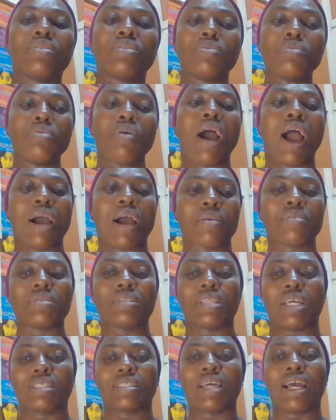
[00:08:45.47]
two
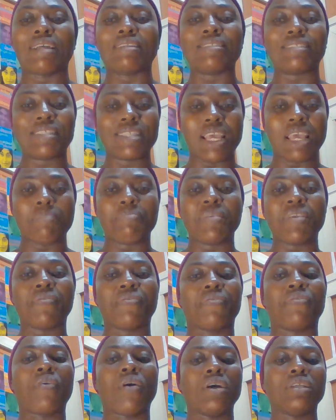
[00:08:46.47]
arrows that are there
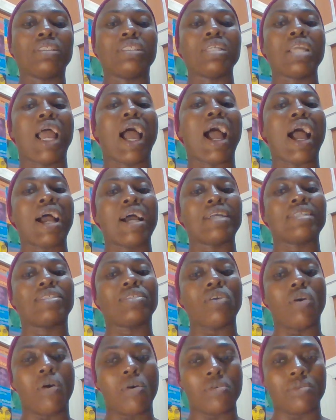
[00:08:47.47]
before the
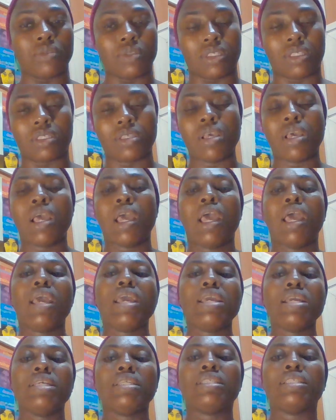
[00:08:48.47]
add-ons
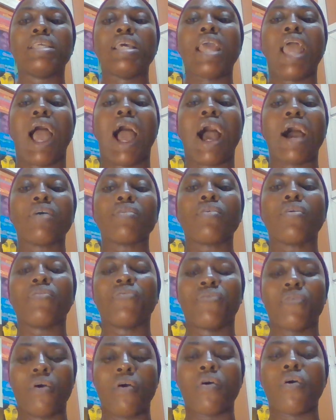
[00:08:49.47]
is the arrow
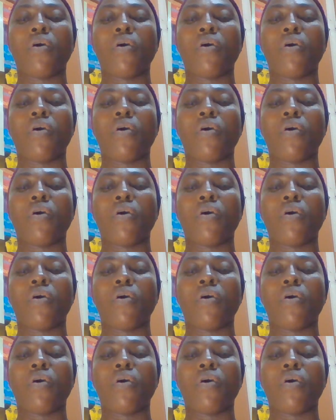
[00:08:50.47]
for